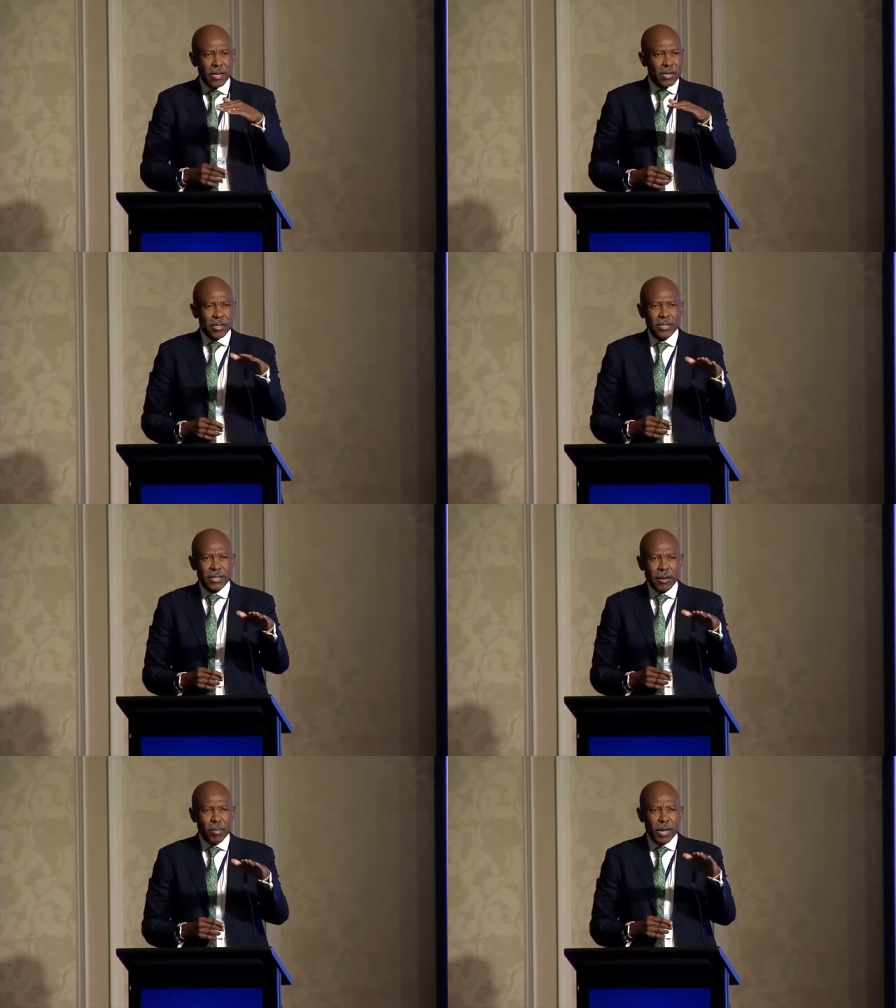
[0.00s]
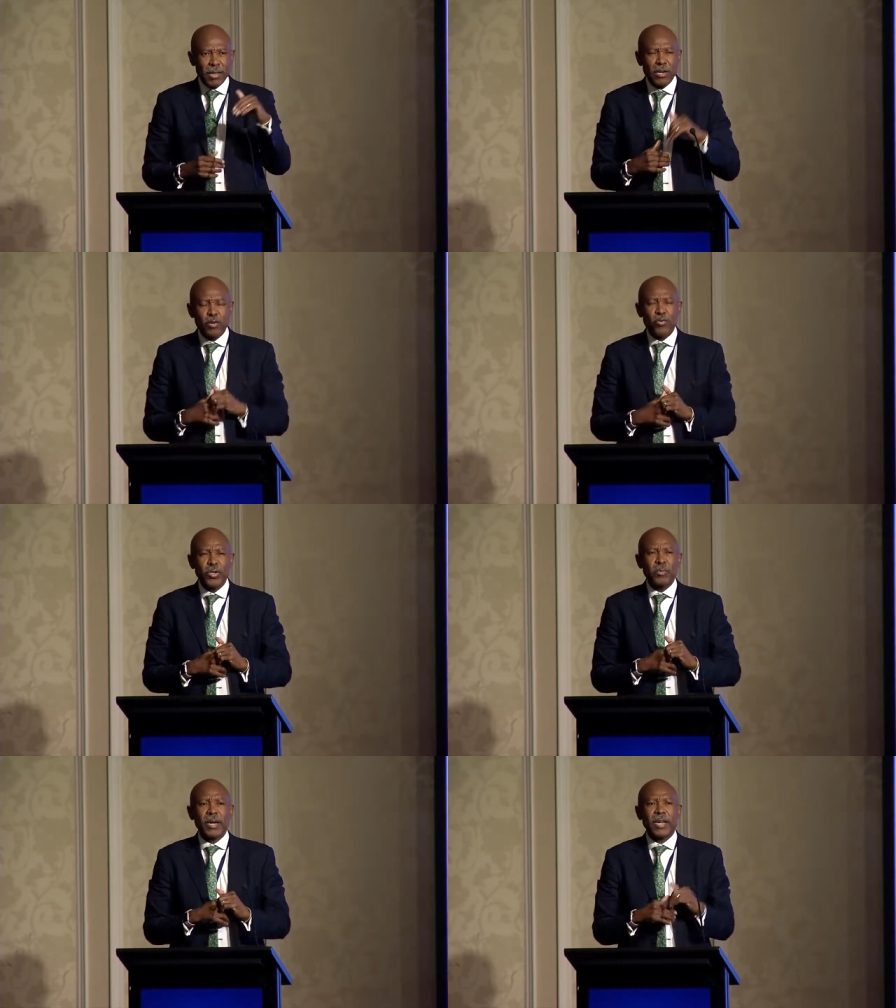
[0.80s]
in CEMLA, I think
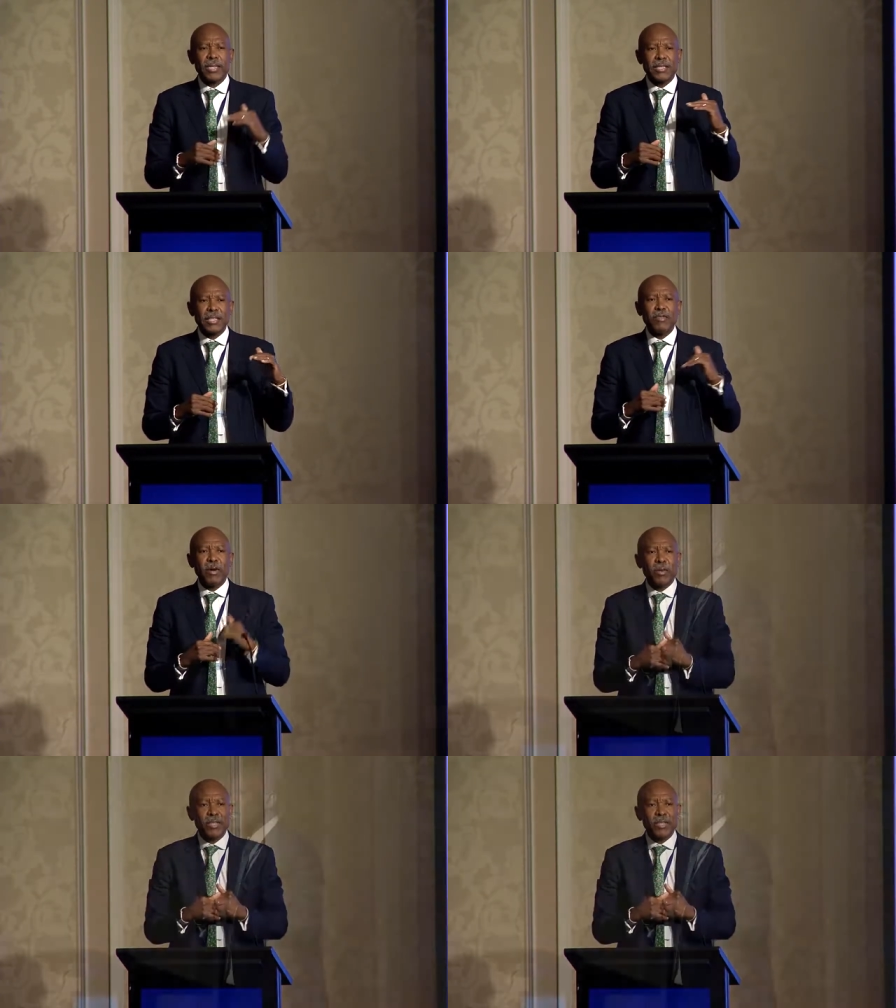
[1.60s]
Luis Pereira da Silva was